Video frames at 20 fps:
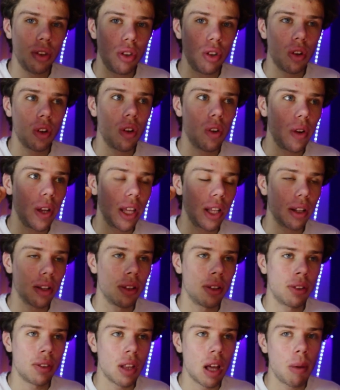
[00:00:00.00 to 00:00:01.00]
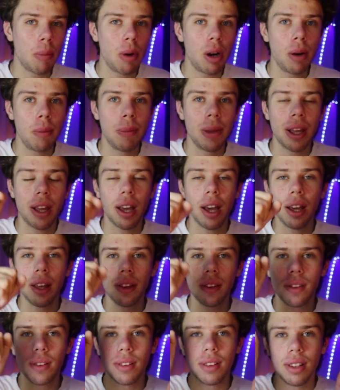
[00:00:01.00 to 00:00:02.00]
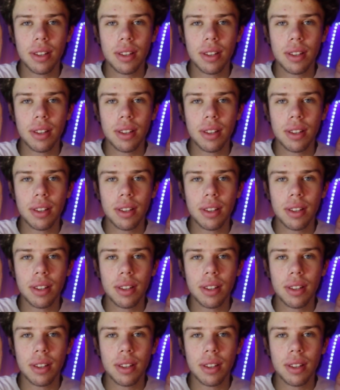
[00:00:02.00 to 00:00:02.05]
during the summer because